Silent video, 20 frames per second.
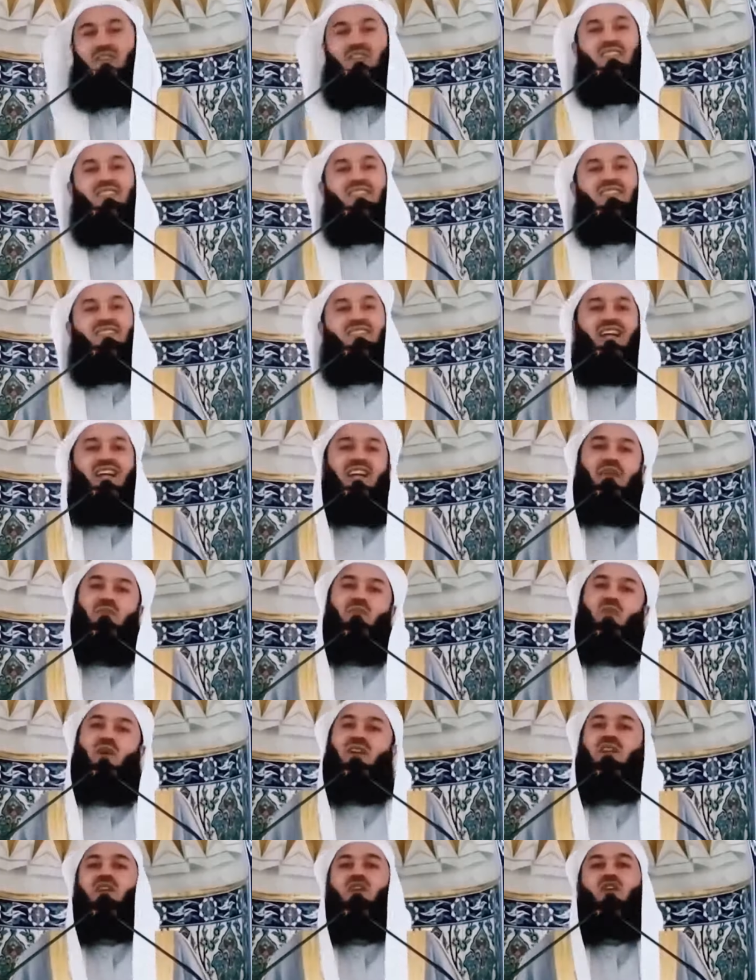So this is a
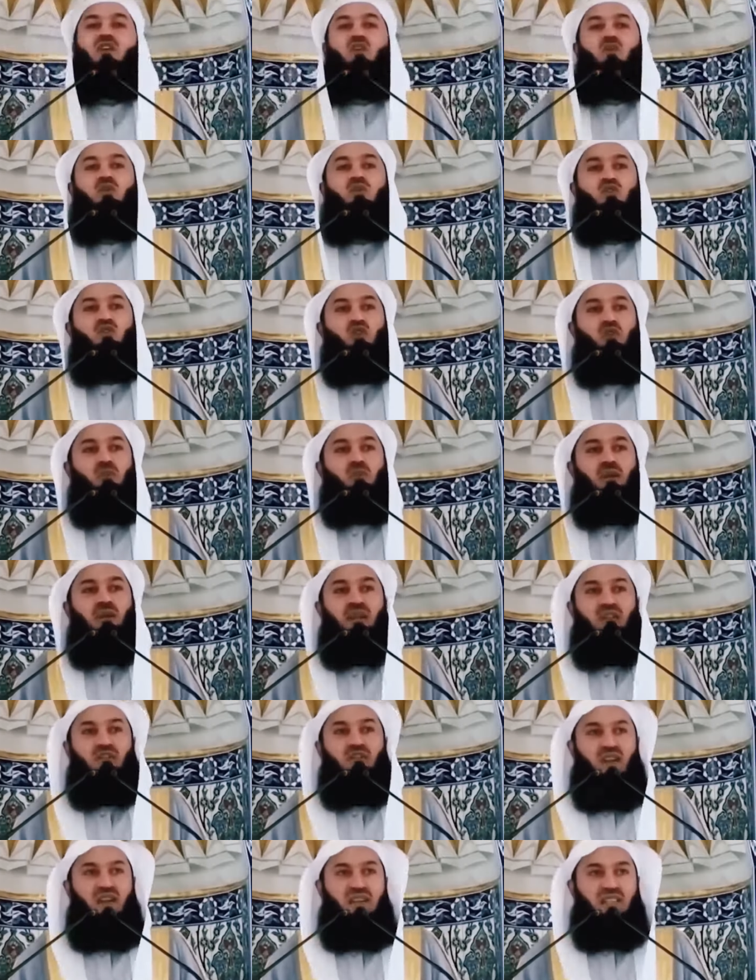time when we should be
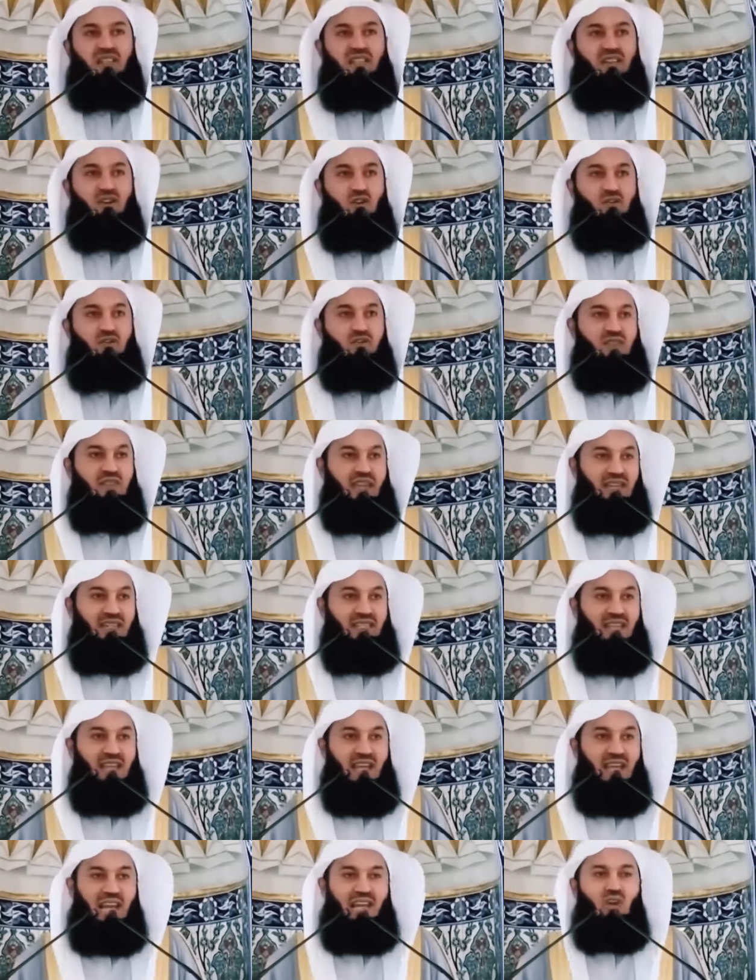reflecting over that
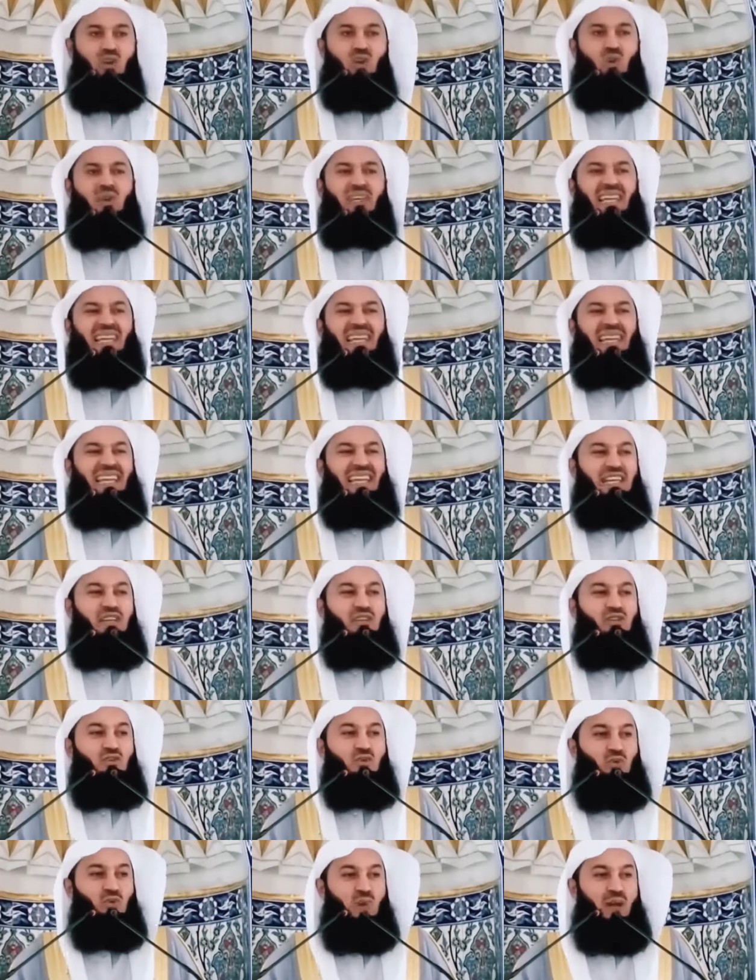and looking
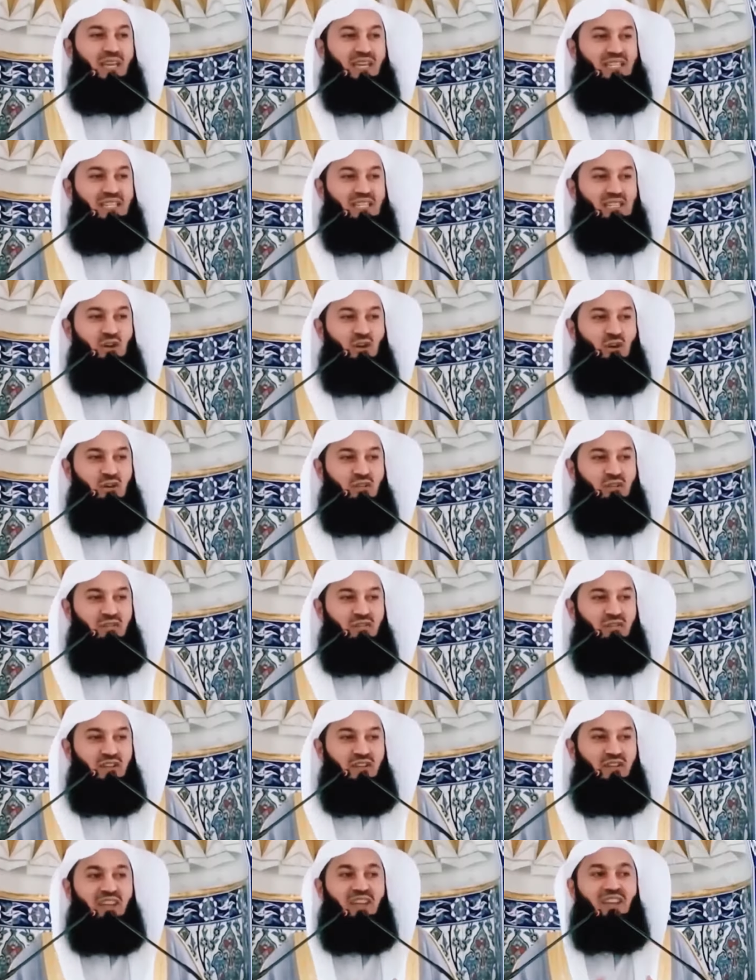into ways of